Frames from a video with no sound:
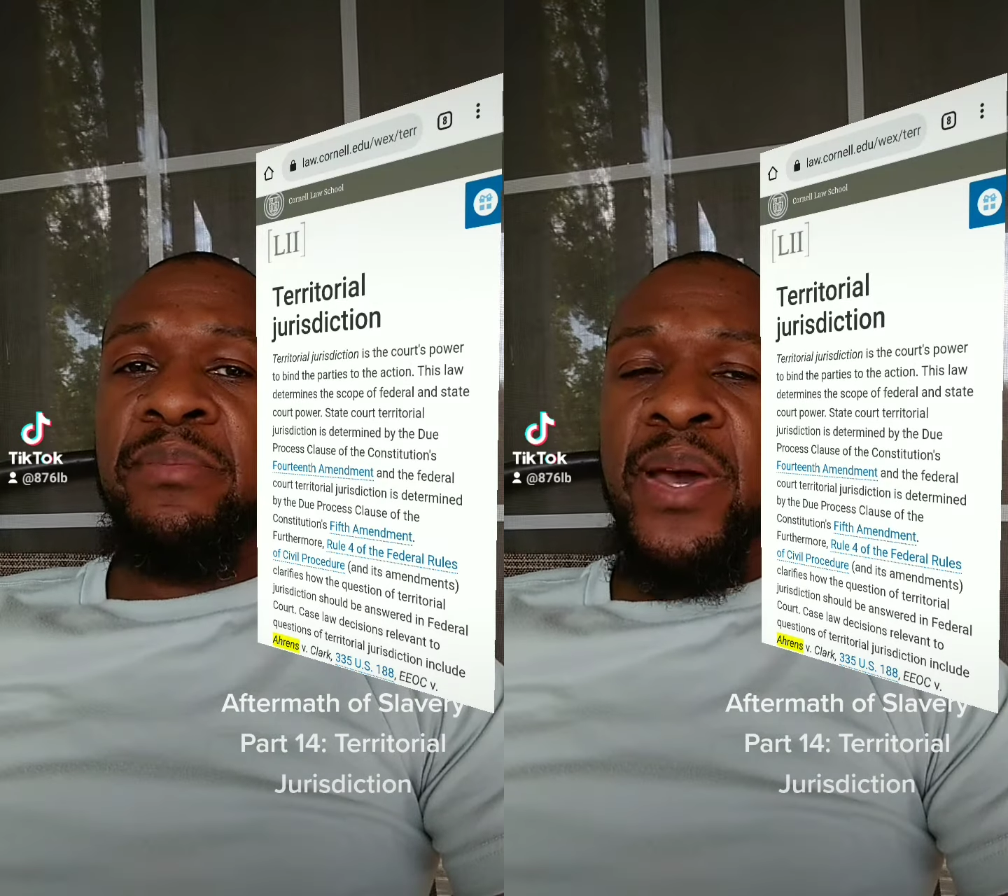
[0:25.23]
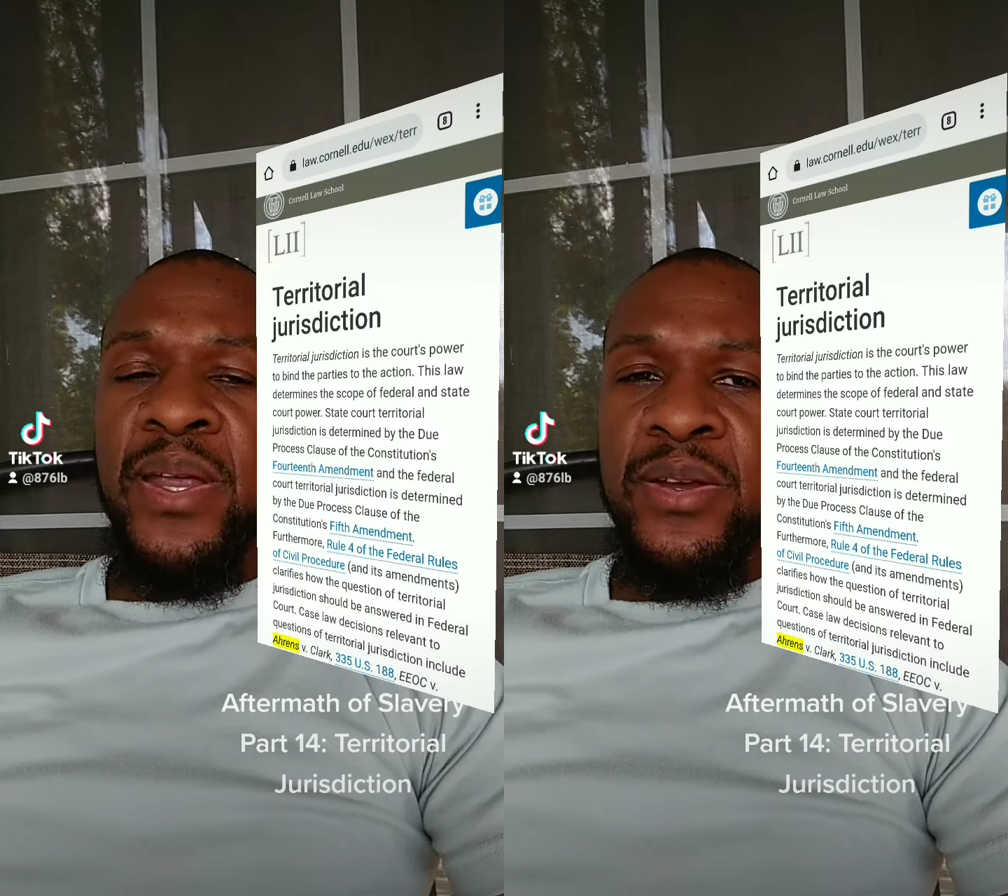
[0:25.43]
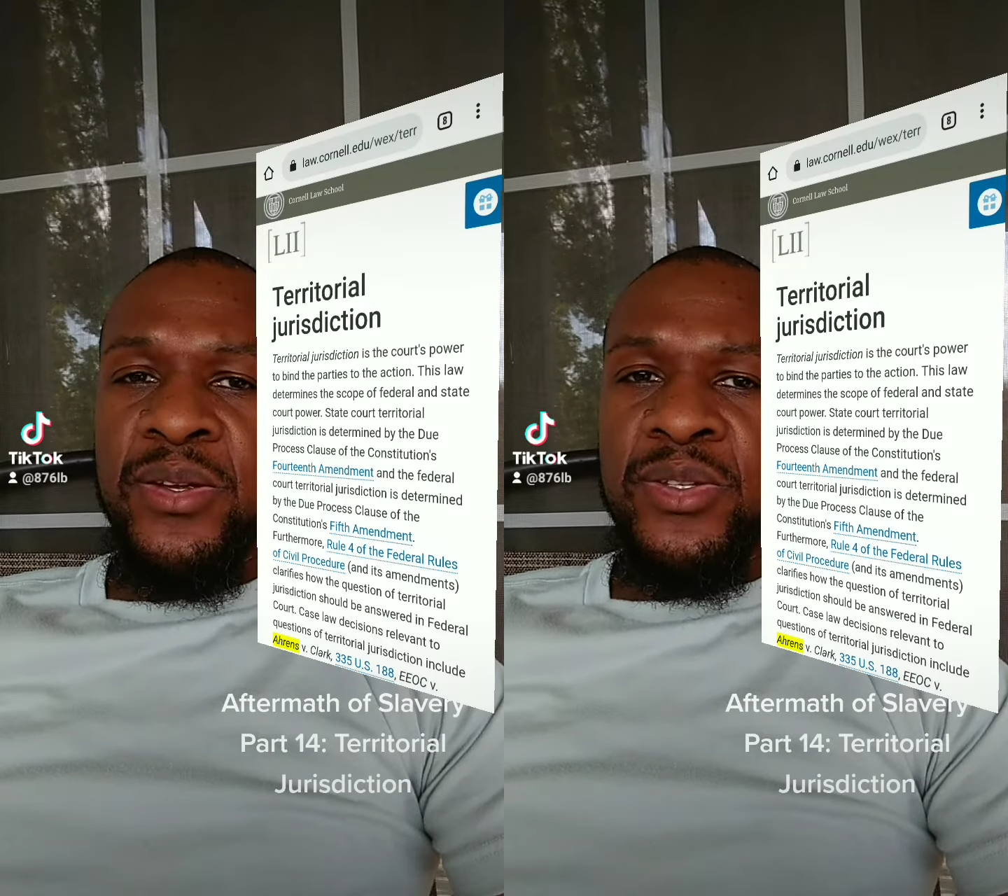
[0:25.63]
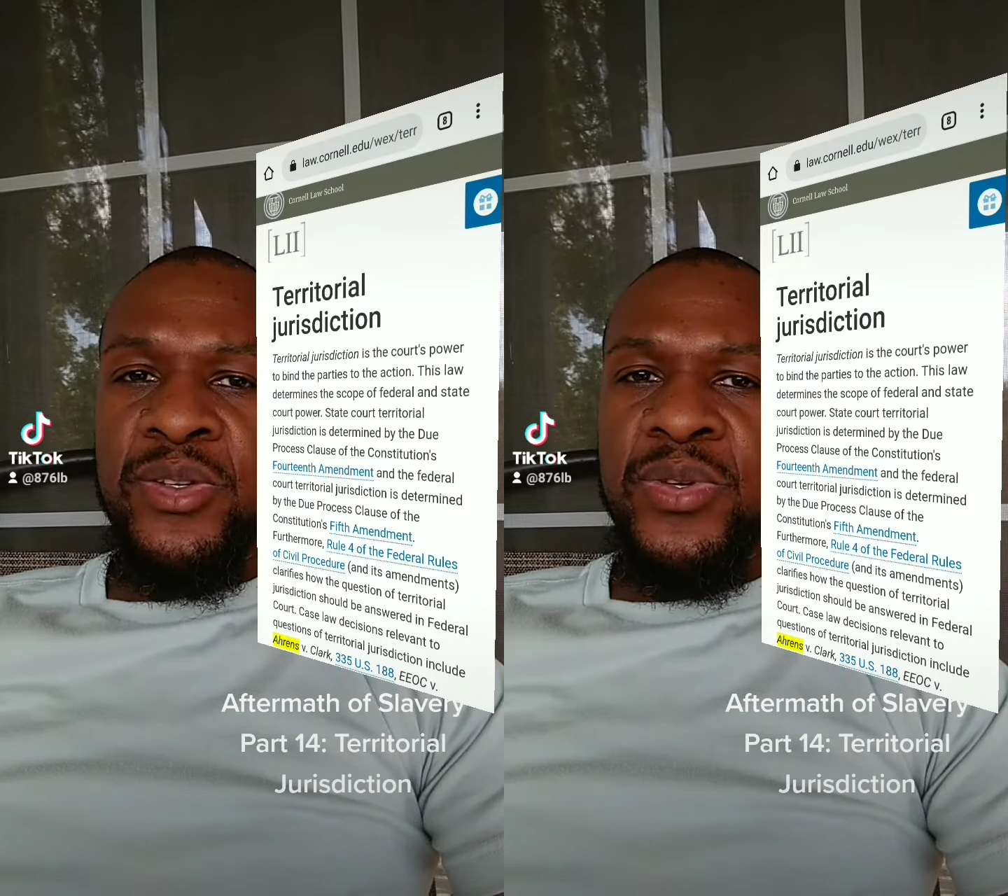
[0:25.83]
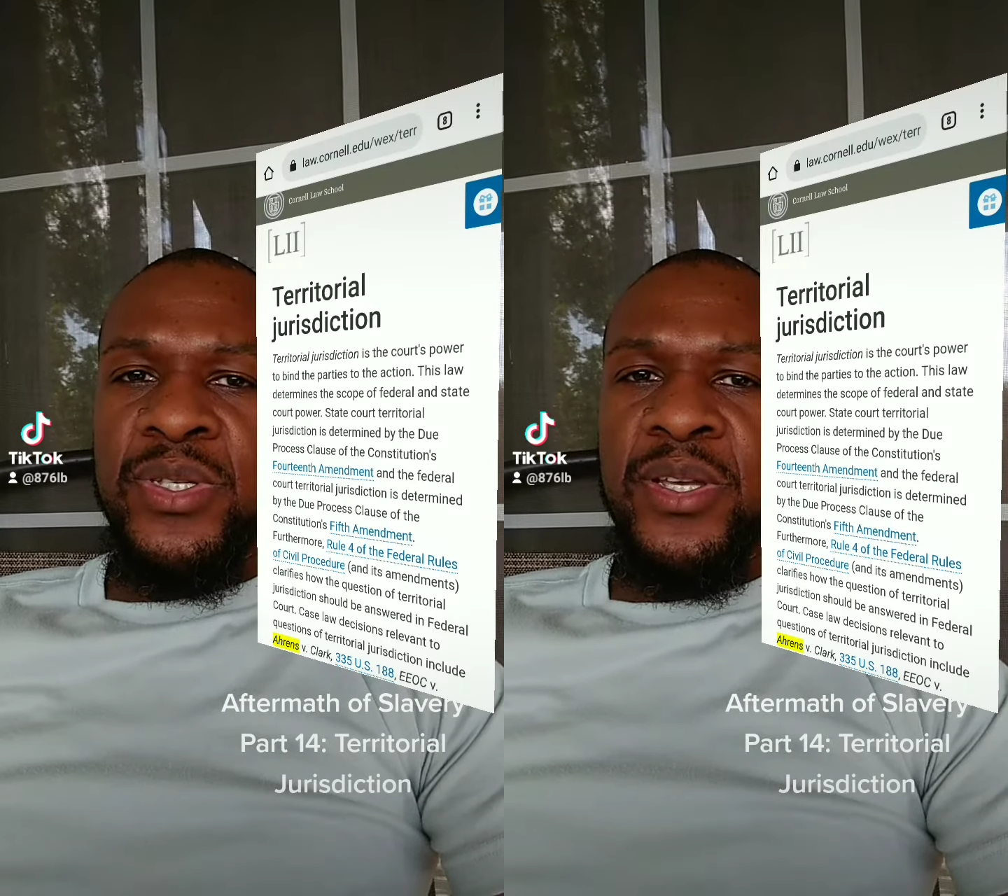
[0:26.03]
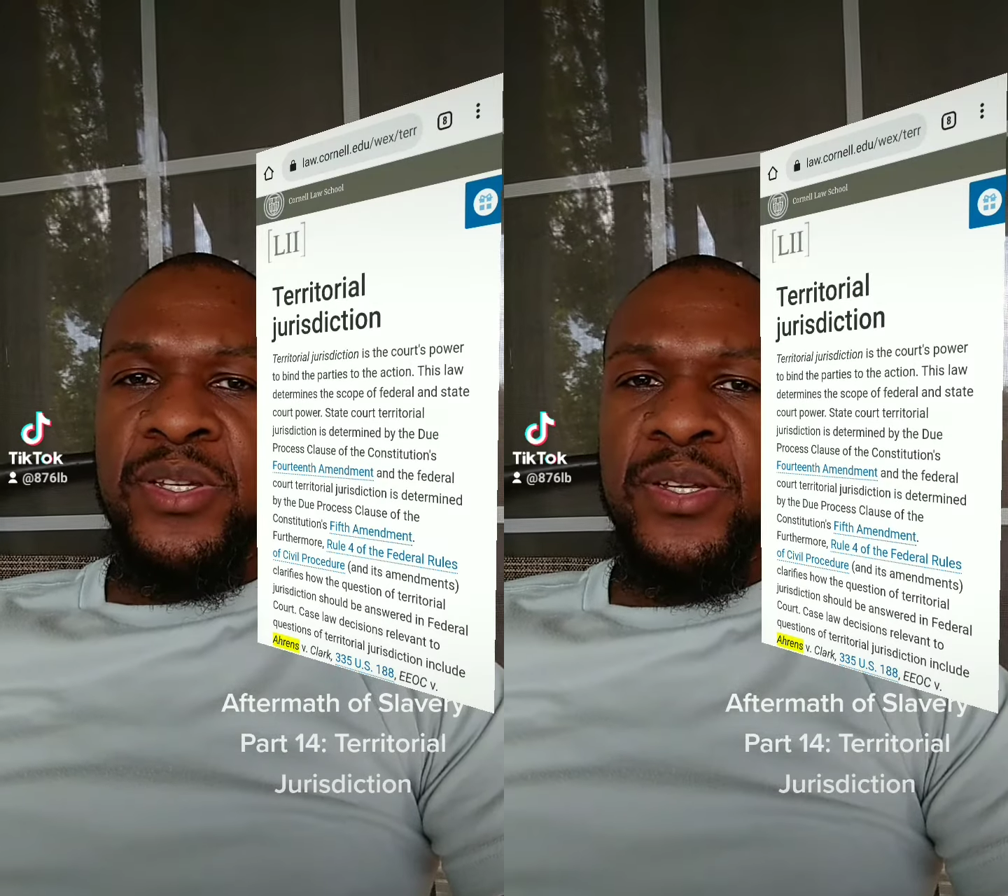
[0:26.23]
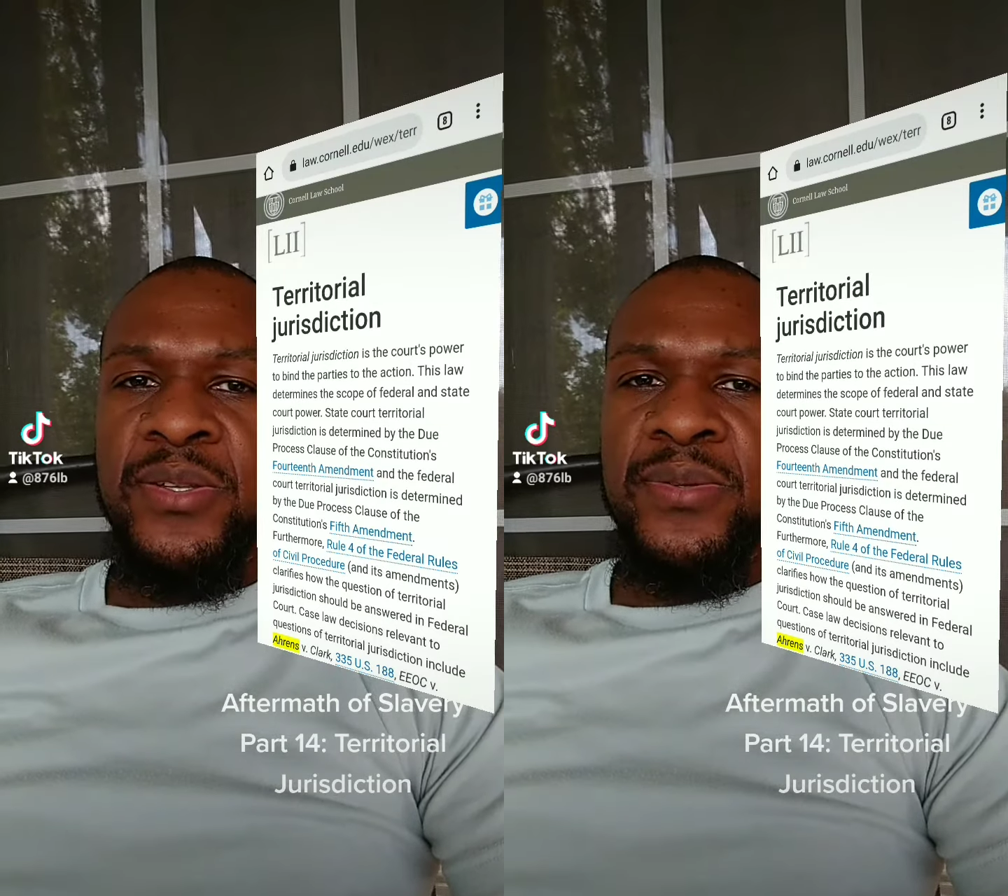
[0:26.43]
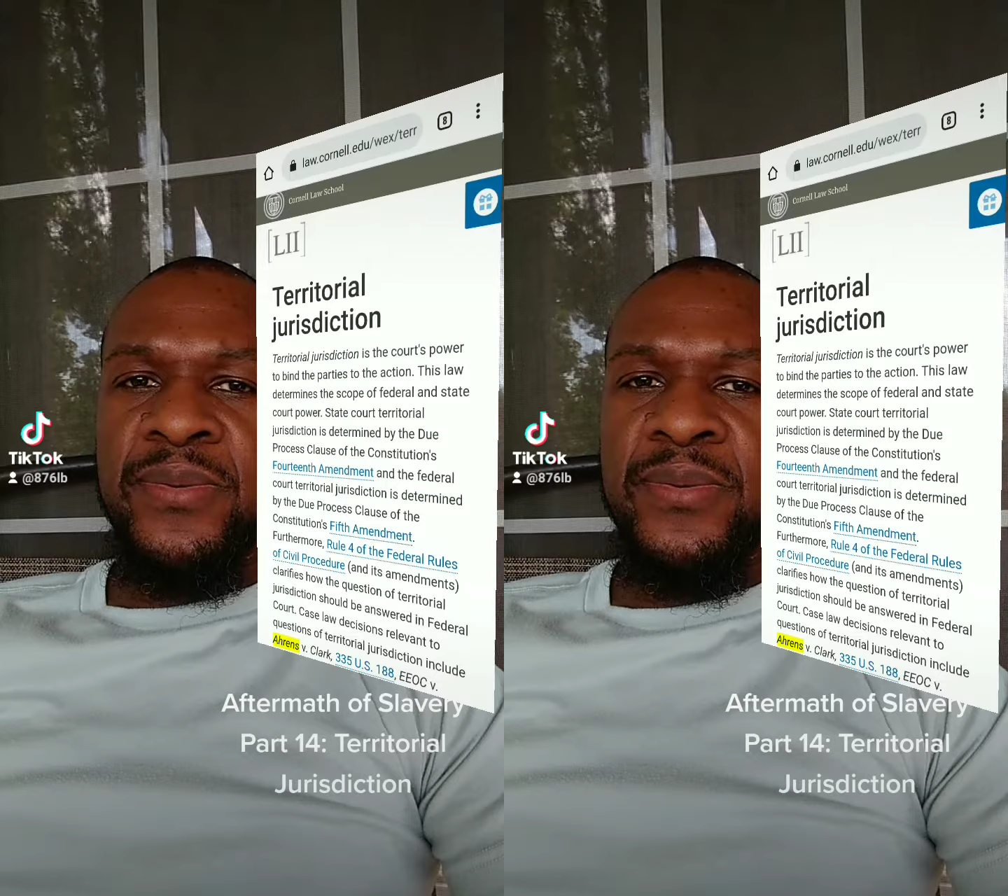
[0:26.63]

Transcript: matter jurisdiction.